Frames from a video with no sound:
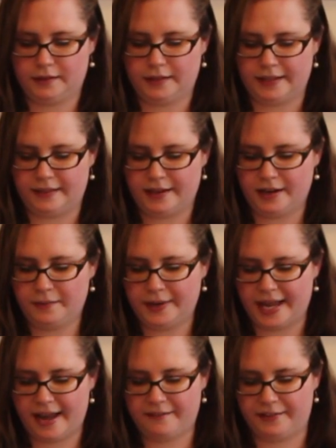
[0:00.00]
And there
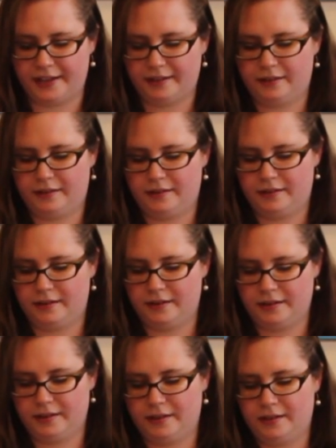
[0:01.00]
we have it.
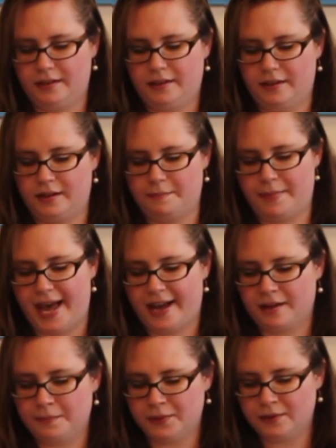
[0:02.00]

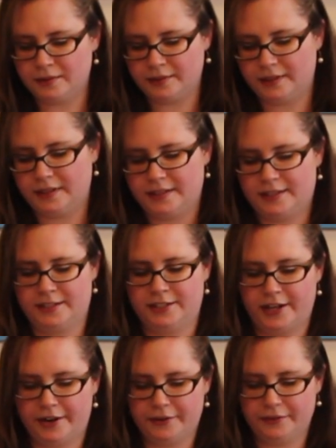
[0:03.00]
Packable
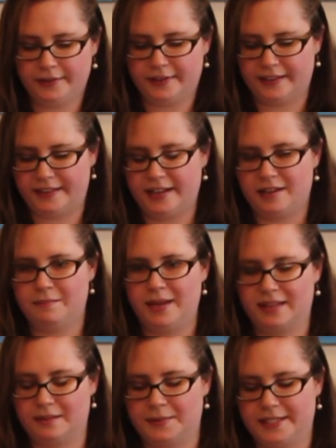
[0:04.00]
snow that they can
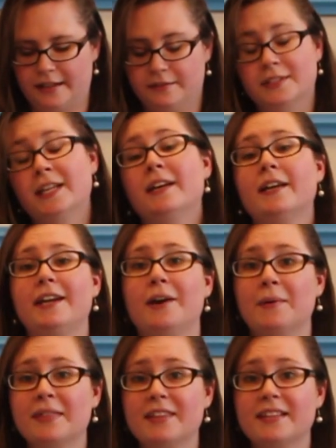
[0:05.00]
make themselves.
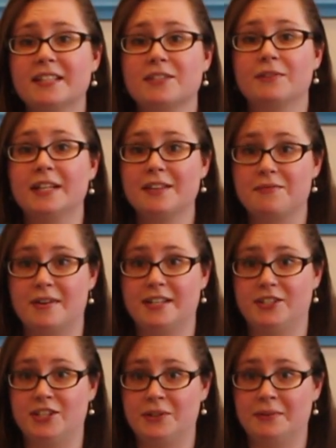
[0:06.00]
Now one thing that's really
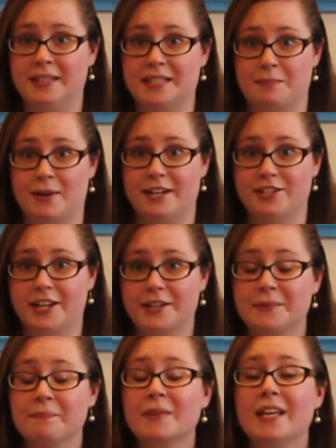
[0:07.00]
fun to do with this
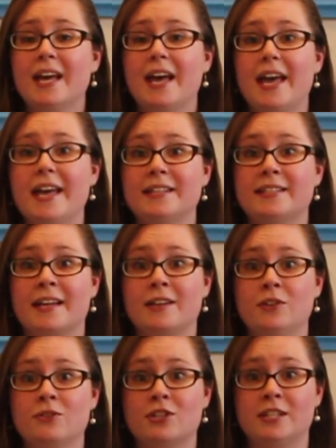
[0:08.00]
project is
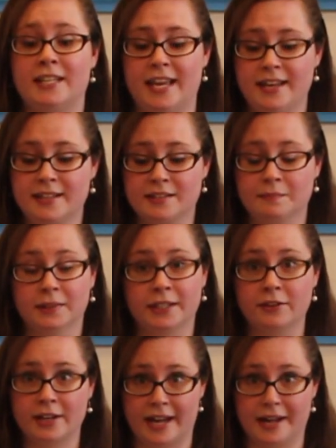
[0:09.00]
that you should take some
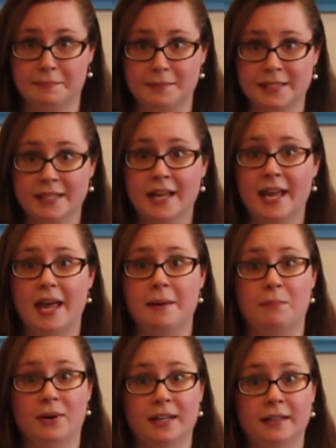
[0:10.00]
little cups
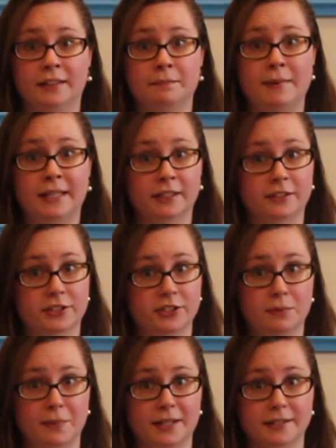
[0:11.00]
and make little
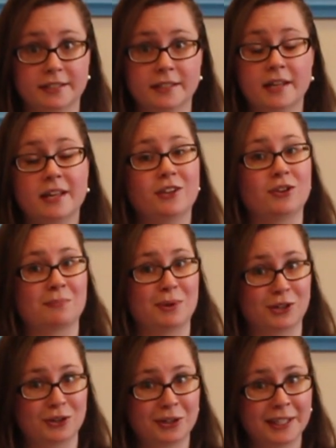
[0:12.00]
snowballs. You can
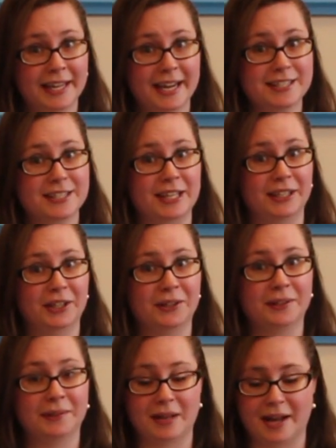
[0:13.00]
put googly eyes and
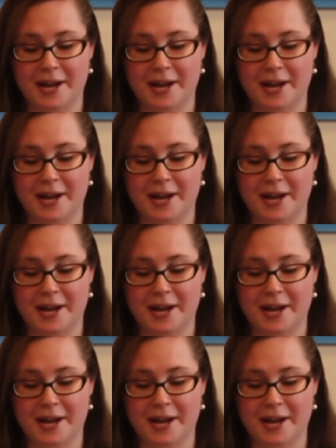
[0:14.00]
little